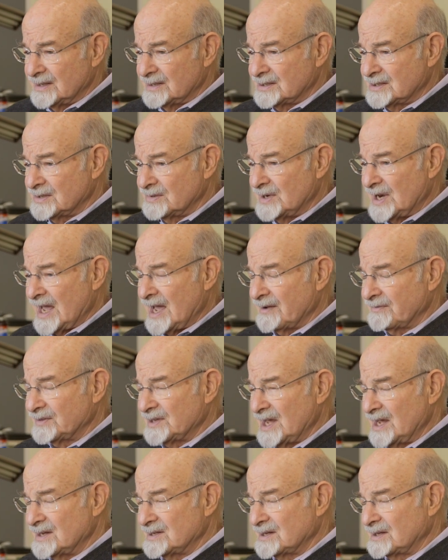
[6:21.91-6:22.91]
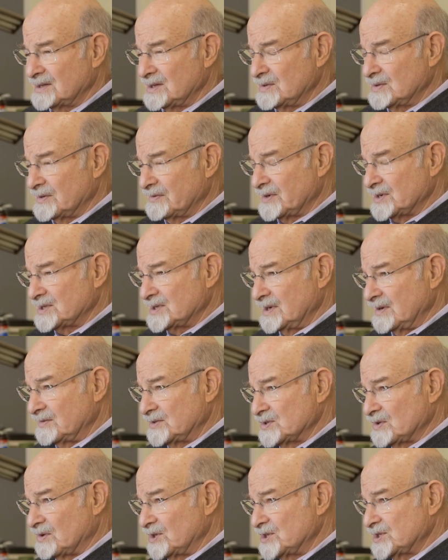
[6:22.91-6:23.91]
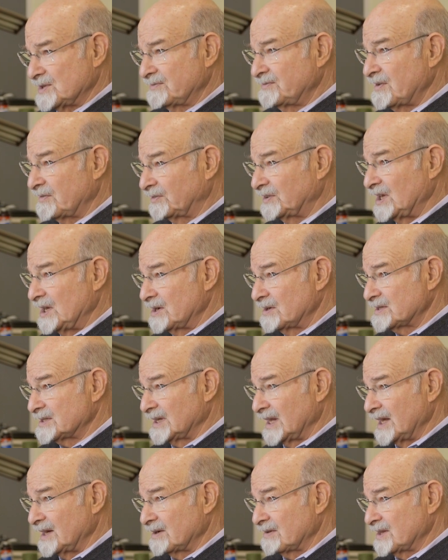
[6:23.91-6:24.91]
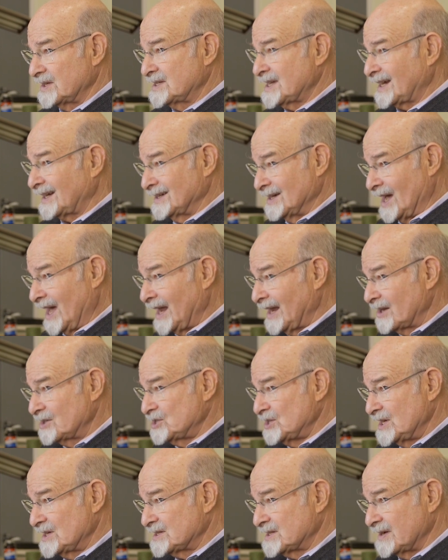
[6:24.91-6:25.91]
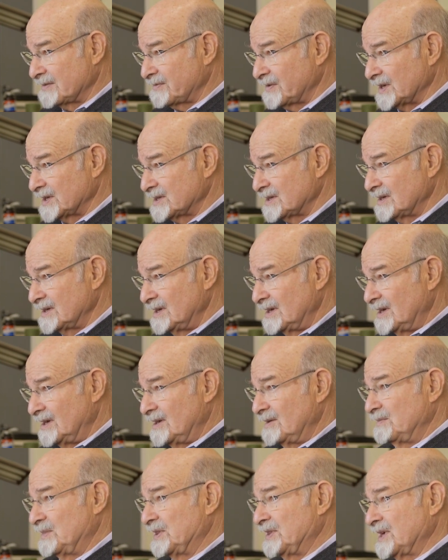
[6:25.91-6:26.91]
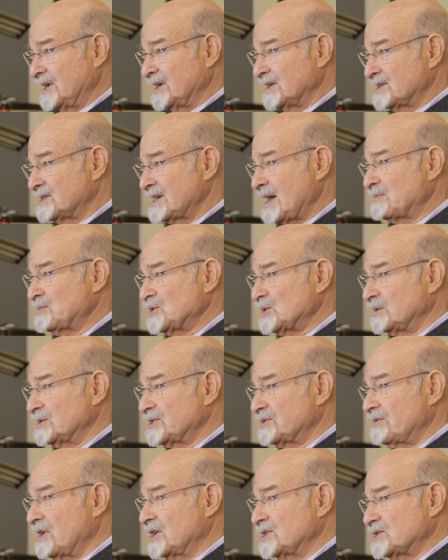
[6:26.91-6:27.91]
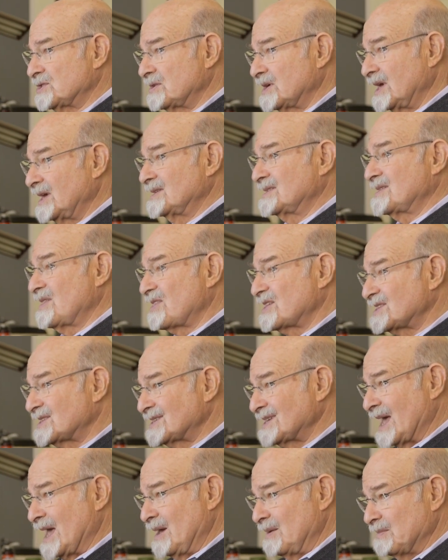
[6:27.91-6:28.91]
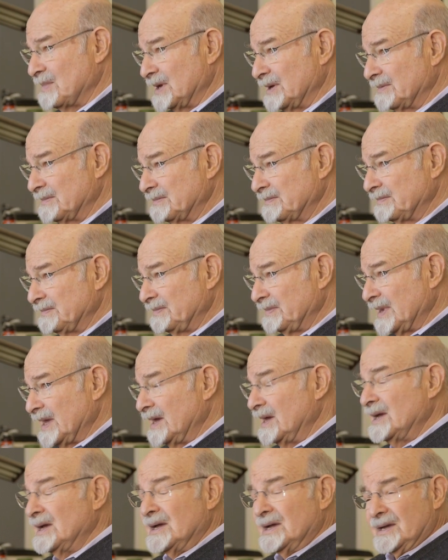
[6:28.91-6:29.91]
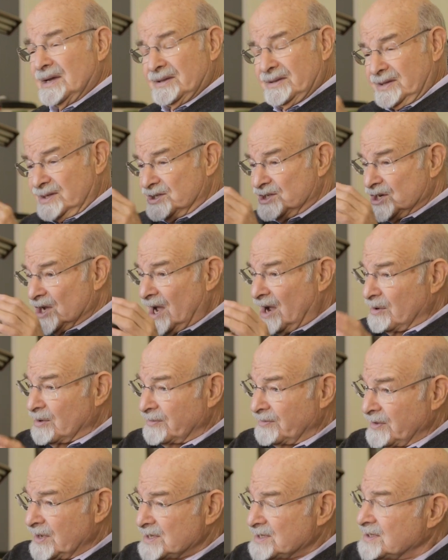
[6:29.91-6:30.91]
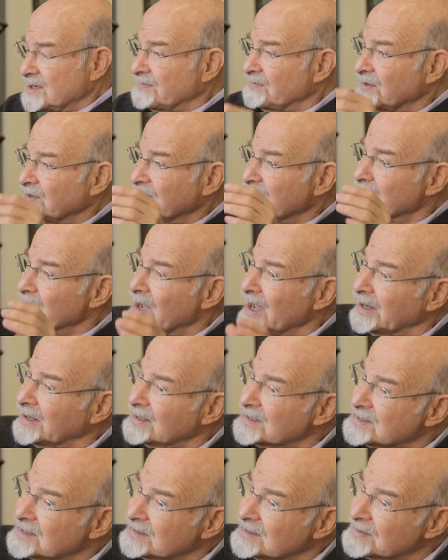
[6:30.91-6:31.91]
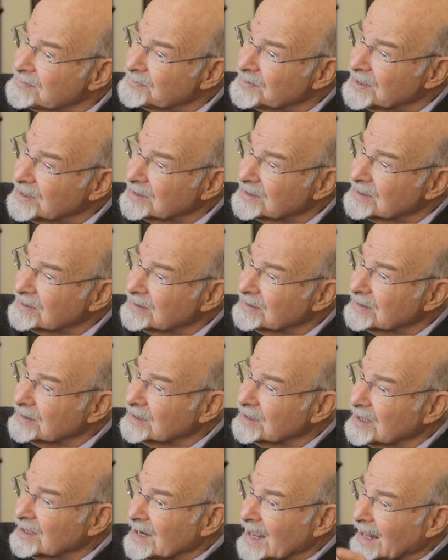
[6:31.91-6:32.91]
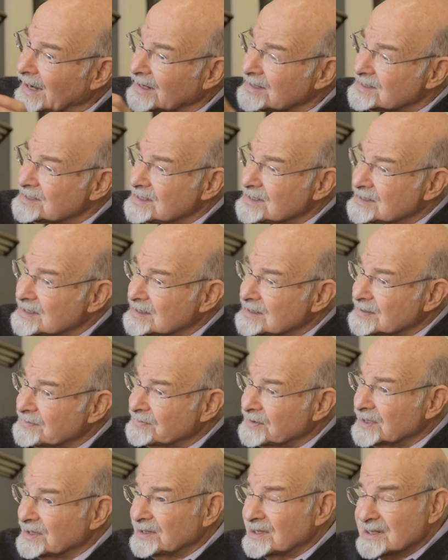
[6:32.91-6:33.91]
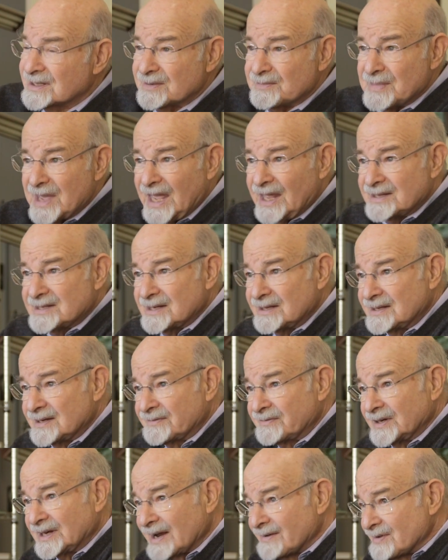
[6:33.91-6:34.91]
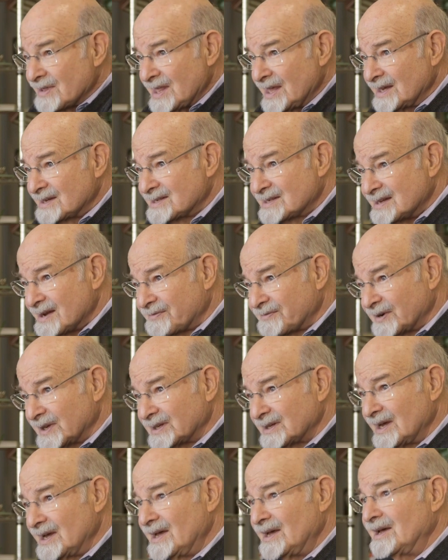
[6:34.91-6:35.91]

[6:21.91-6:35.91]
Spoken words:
2.5 days at the University of Georgia 50 years later. The technology is different, but the conceptual structure is the same. The geography is different, the models are different, the analyses are different, the demands are different, everything is different,